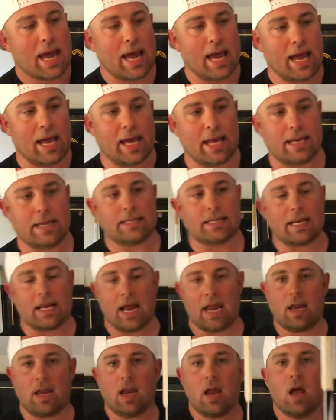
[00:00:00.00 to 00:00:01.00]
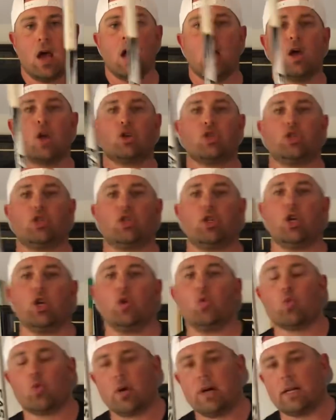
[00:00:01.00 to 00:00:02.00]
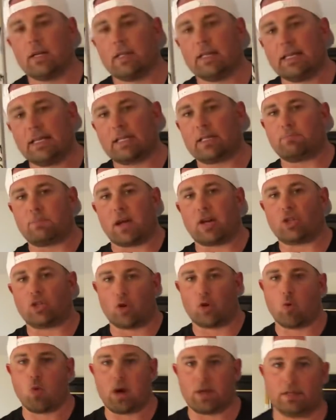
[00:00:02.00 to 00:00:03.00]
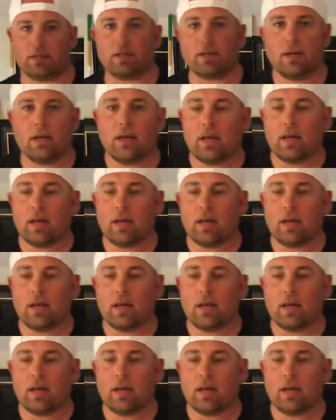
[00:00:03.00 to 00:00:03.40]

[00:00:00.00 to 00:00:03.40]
And tonight, two really special ones.